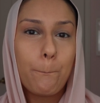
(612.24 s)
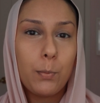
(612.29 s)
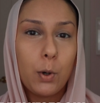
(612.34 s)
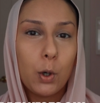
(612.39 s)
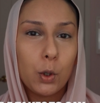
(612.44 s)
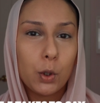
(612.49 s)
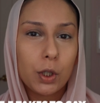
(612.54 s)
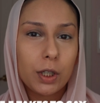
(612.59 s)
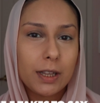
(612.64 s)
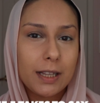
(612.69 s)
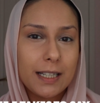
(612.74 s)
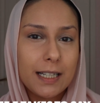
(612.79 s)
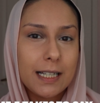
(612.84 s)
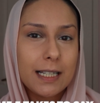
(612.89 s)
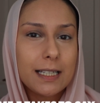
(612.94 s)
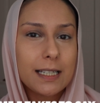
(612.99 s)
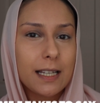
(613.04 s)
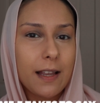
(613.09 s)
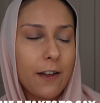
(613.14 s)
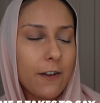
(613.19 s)

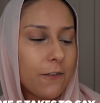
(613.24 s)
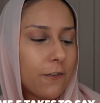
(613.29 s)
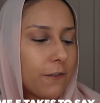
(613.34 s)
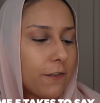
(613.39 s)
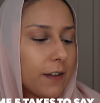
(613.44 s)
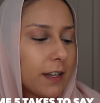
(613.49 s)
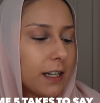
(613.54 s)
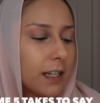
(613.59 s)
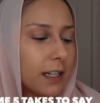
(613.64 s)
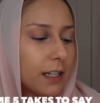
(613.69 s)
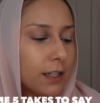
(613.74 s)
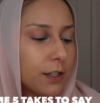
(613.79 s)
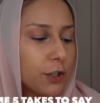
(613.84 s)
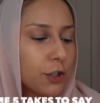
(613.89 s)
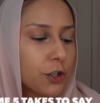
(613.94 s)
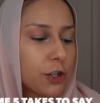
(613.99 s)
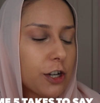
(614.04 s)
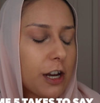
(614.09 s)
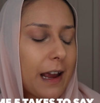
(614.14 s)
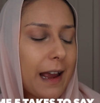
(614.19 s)
Poreless
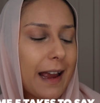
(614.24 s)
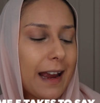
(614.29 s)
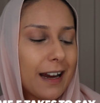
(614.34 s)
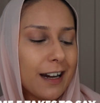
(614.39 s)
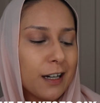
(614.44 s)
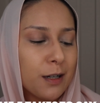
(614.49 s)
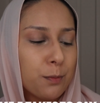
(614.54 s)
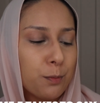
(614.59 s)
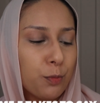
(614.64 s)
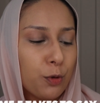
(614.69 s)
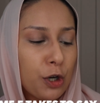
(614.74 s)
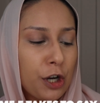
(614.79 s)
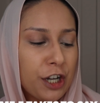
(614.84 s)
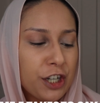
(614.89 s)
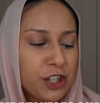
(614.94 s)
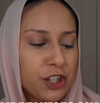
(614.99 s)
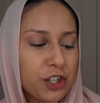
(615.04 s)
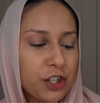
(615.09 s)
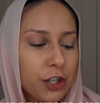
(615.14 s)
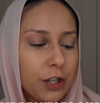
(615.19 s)
Finish
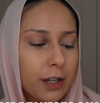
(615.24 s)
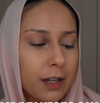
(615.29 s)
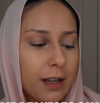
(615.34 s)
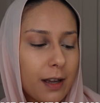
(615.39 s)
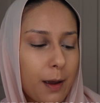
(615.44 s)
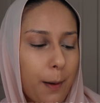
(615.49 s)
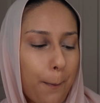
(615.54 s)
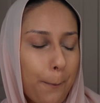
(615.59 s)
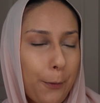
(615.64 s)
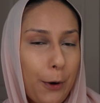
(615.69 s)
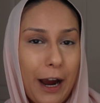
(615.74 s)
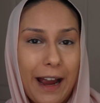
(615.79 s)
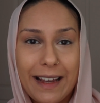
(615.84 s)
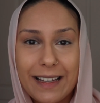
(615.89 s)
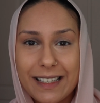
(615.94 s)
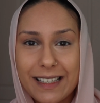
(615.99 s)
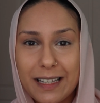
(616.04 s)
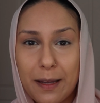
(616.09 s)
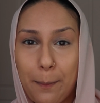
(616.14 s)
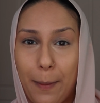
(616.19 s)
Airbrush
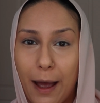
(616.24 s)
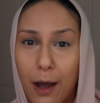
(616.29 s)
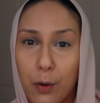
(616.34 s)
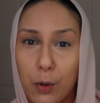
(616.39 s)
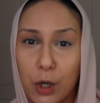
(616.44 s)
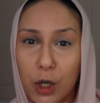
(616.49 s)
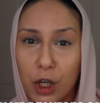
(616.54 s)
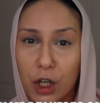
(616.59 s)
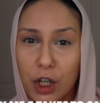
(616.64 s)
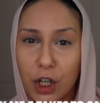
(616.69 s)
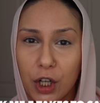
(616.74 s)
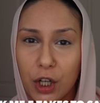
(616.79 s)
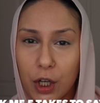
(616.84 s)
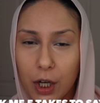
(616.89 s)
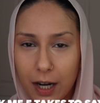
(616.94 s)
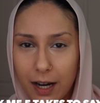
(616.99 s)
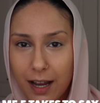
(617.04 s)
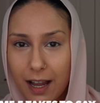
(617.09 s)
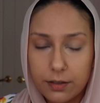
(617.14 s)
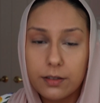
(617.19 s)
Pressed Powder.
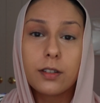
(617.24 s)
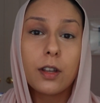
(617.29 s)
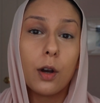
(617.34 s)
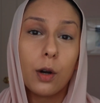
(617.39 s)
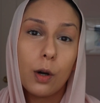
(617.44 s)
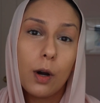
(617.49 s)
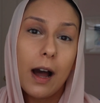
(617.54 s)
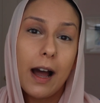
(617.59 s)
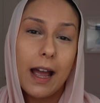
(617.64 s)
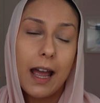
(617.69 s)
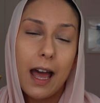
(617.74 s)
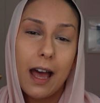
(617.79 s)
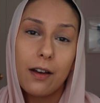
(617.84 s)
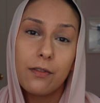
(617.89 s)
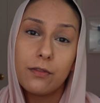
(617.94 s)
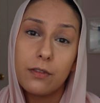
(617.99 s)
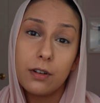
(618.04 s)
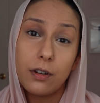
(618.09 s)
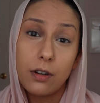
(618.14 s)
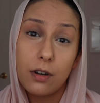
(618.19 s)
So I
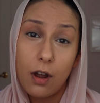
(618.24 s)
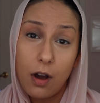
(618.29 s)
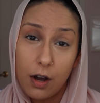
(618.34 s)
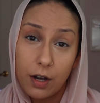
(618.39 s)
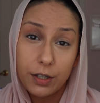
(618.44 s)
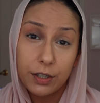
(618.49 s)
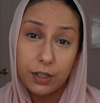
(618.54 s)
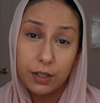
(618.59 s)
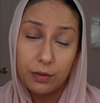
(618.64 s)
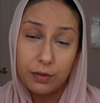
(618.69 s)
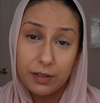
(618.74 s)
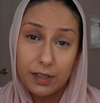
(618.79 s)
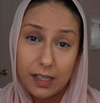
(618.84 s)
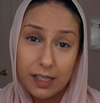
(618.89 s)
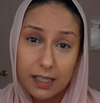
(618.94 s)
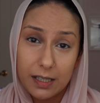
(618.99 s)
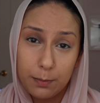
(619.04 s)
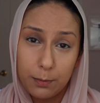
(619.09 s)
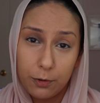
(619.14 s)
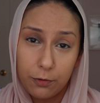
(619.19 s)
have not used
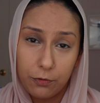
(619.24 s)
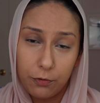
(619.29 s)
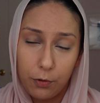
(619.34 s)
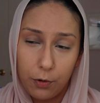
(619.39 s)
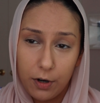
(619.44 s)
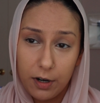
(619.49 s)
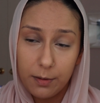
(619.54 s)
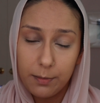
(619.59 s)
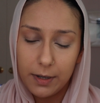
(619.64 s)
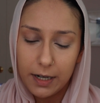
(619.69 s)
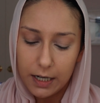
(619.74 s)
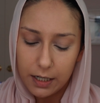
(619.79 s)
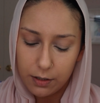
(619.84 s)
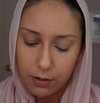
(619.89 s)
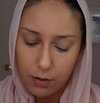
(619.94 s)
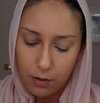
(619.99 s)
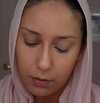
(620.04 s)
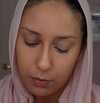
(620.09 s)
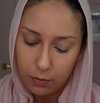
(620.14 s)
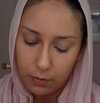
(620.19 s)
this before, but I
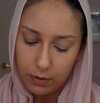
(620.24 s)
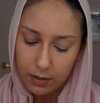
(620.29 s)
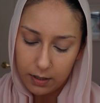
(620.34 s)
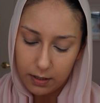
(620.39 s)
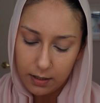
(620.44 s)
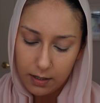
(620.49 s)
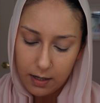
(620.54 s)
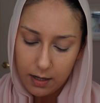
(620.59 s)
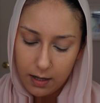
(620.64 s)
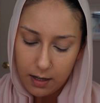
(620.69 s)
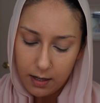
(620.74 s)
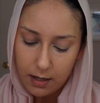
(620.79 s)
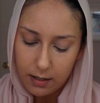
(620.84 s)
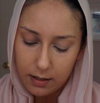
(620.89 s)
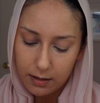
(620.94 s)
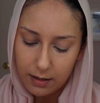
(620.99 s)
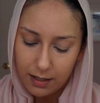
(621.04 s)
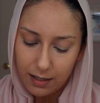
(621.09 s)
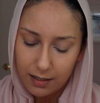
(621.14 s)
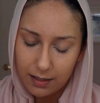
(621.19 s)
know
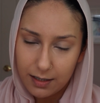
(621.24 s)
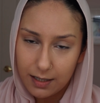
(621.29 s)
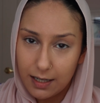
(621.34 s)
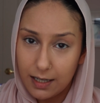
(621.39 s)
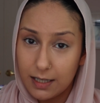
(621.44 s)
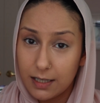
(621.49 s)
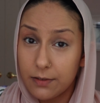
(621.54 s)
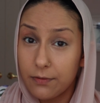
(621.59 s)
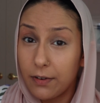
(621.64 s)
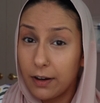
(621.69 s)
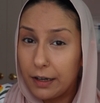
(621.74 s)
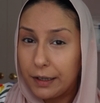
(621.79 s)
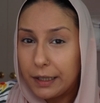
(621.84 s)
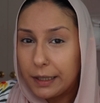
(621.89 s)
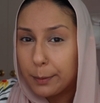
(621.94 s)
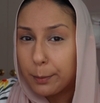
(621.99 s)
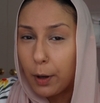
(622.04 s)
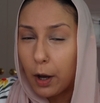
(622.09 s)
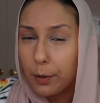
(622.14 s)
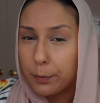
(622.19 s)
this is
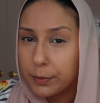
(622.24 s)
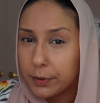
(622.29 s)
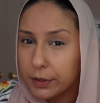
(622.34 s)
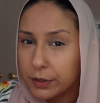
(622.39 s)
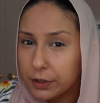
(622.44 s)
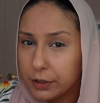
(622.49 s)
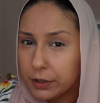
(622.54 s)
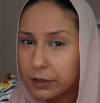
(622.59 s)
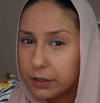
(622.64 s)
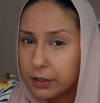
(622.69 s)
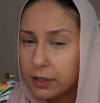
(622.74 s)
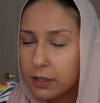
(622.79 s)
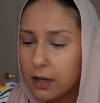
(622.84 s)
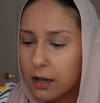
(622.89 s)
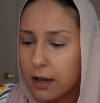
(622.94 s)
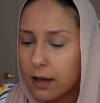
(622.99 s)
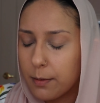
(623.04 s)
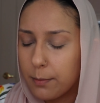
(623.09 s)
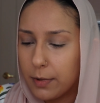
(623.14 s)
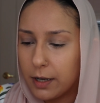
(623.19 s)
very popular
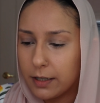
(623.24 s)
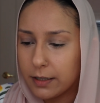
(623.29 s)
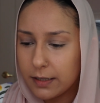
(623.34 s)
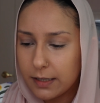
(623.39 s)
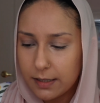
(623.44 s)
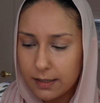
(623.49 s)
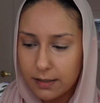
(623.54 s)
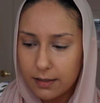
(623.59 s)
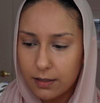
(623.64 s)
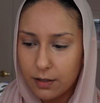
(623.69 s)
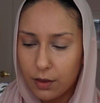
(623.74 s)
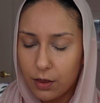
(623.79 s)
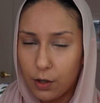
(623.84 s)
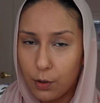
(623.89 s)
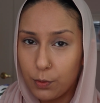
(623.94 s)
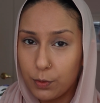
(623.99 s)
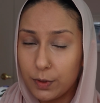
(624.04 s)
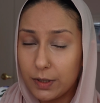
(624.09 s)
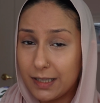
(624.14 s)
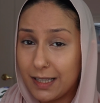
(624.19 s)
amongst
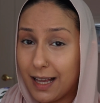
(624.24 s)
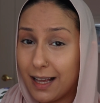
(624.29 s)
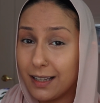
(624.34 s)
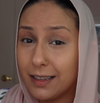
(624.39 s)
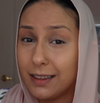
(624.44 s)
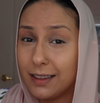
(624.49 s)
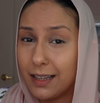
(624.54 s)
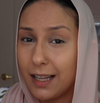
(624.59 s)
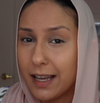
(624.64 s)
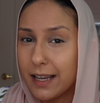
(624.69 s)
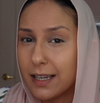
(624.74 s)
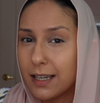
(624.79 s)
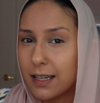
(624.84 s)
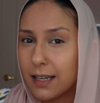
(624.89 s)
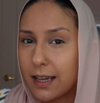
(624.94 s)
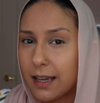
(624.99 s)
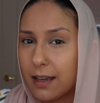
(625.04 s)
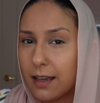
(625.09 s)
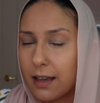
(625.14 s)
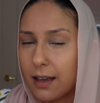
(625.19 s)
those that
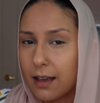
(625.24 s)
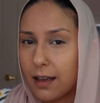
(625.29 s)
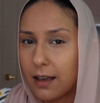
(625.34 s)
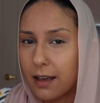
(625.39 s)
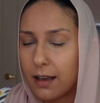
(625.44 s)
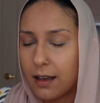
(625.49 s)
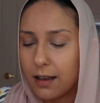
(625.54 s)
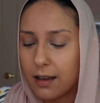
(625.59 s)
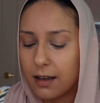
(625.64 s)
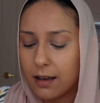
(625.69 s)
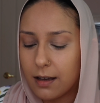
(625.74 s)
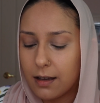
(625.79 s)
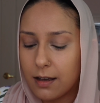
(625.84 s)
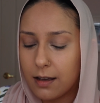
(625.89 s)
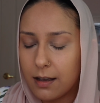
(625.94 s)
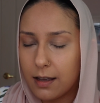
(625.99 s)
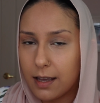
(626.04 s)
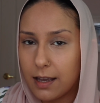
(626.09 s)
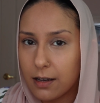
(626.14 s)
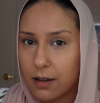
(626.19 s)
like
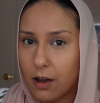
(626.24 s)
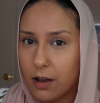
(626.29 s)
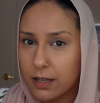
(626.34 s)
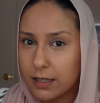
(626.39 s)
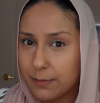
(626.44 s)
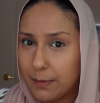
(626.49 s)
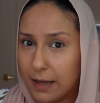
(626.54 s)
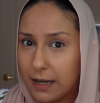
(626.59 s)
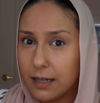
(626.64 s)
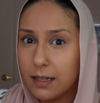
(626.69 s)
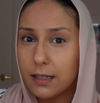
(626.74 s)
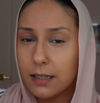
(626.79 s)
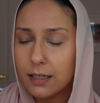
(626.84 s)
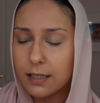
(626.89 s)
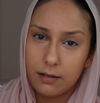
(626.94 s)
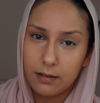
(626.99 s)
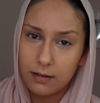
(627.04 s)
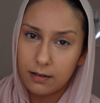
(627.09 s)
IT Cosmetics.